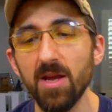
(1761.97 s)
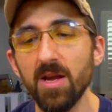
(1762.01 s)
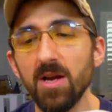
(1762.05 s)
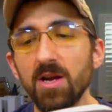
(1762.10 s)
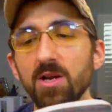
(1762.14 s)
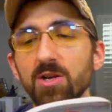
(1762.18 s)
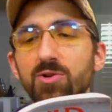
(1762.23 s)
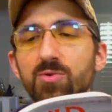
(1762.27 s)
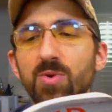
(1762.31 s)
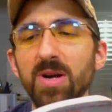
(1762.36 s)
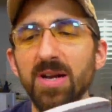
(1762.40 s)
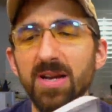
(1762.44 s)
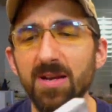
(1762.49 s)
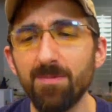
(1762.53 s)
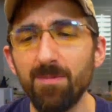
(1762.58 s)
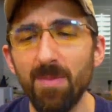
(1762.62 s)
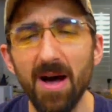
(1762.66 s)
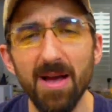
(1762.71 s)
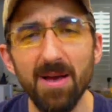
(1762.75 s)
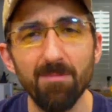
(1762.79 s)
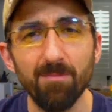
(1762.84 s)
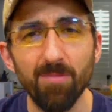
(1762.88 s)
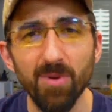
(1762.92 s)
Drink
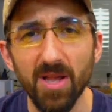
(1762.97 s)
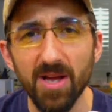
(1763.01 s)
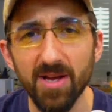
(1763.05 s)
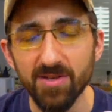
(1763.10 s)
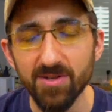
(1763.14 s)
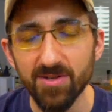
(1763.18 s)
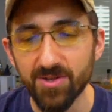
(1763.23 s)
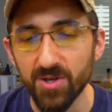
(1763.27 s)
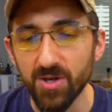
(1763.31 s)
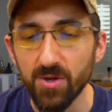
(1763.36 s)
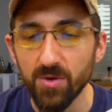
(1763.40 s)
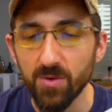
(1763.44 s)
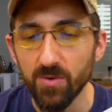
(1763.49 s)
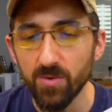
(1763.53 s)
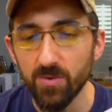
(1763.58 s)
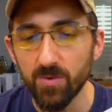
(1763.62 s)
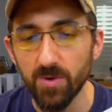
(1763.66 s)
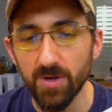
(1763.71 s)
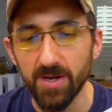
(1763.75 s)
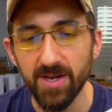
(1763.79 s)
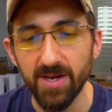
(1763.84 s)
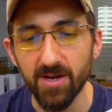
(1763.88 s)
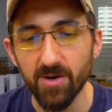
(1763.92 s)
my blood
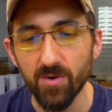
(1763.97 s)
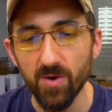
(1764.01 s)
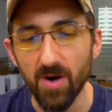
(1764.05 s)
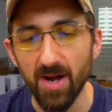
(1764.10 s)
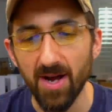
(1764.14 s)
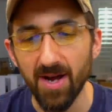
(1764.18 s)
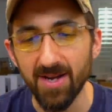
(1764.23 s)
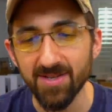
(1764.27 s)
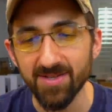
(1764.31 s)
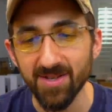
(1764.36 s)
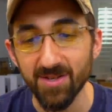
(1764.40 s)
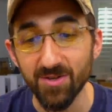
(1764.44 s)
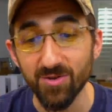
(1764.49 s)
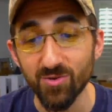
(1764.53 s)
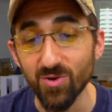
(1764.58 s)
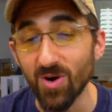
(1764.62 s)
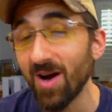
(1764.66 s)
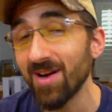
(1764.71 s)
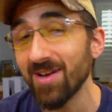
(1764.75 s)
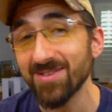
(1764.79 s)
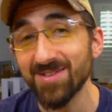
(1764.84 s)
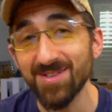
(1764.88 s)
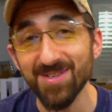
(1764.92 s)
too, he cries, and
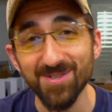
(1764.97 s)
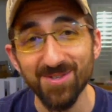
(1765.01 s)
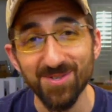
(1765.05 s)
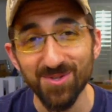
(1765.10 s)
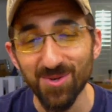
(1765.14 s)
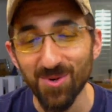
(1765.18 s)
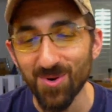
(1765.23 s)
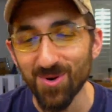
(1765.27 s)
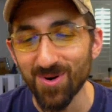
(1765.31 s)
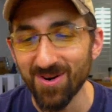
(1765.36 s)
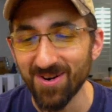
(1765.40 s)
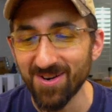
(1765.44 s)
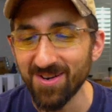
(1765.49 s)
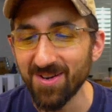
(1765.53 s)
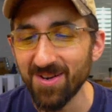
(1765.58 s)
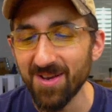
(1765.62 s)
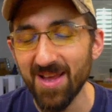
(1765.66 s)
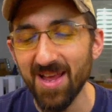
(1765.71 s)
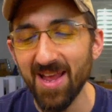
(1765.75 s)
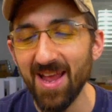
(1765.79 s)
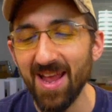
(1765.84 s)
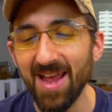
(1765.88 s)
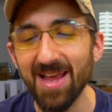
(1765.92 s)
draws his sword
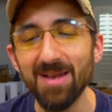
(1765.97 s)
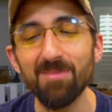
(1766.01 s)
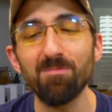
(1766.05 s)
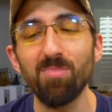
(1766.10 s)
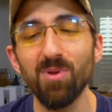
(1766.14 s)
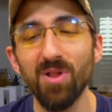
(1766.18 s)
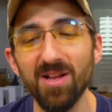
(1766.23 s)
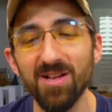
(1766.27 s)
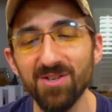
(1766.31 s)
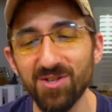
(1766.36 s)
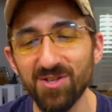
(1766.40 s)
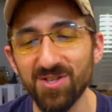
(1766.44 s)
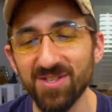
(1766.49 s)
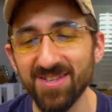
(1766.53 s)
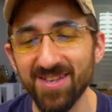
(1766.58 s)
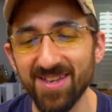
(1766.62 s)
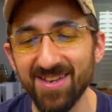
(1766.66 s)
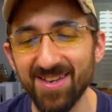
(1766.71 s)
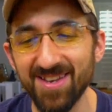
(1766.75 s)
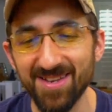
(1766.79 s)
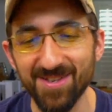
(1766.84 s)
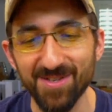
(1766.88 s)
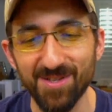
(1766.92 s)
and plunges it
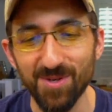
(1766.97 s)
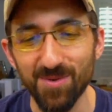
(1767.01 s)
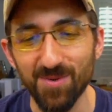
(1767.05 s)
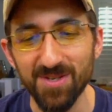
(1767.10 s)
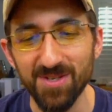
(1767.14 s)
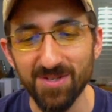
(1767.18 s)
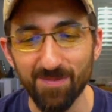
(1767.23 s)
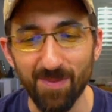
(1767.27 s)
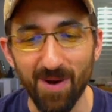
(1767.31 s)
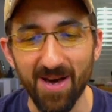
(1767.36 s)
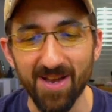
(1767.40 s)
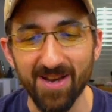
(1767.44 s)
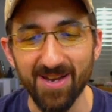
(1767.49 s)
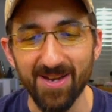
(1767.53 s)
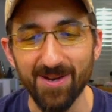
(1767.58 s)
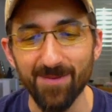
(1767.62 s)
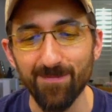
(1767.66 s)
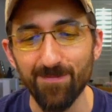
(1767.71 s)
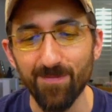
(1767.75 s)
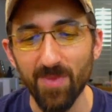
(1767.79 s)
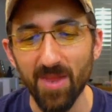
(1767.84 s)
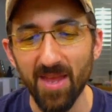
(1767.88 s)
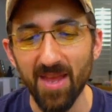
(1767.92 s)
into his body,
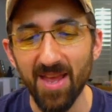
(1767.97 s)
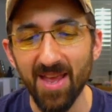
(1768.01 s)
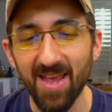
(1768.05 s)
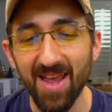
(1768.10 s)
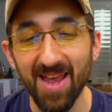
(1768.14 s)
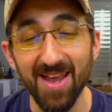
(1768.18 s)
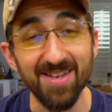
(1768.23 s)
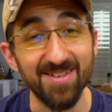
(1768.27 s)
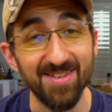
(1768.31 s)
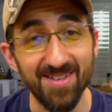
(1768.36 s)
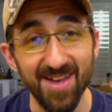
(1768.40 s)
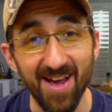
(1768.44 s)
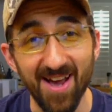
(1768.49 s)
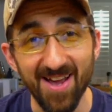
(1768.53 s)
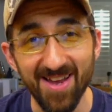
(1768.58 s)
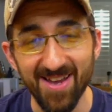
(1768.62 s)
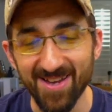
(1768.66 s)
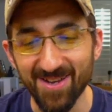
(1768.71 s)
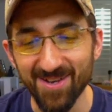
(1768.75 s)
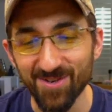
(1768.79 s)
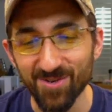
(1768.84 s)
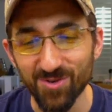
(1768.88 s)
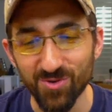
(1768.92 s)
and
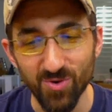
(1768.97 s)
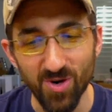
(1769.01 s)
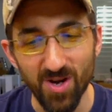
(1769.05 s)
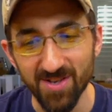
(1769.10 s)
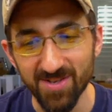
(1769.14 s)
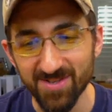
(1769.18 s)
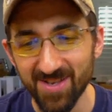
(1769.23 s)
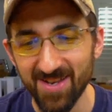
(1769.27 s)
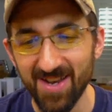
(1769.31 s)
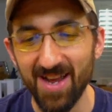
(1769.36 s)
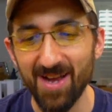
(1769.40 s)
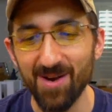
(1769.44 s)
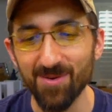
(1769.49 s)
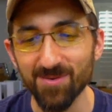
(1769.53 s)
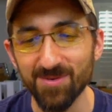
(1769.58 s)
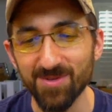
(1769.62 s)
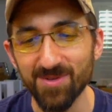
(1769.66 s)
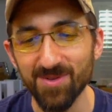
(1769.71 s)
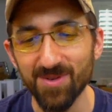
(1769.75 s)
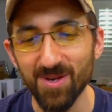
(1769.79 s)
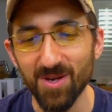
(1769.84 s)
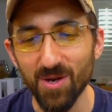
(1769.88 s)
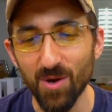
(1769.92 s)
dying draws it out,
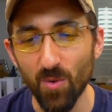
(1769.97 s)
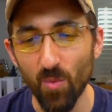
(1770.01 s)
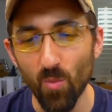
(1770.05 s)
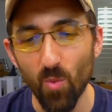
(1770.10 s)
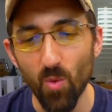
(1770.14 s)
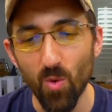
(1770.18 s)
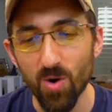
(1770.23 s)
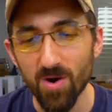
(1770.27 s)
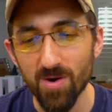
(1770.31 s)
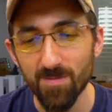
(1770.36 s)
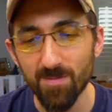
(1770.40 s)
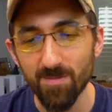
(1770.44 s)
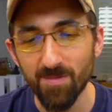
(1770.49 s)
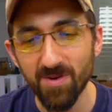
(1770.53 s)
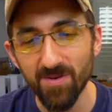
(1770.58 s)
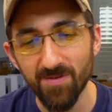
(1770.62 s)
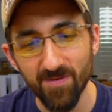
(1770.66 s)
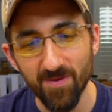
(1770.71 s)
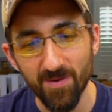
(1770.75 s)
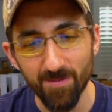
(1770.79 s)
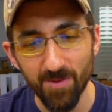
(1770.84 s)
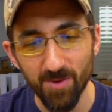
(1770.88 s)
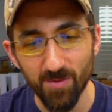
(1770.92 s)
warm
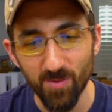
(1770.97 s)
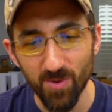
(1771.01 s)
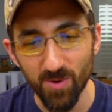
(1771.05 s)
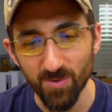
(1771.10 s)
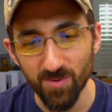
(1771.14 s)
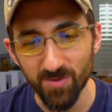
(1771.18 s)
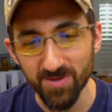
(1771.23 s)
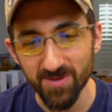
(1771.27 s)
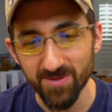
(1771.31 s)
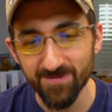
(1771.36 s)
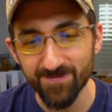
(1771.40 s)
from the wound.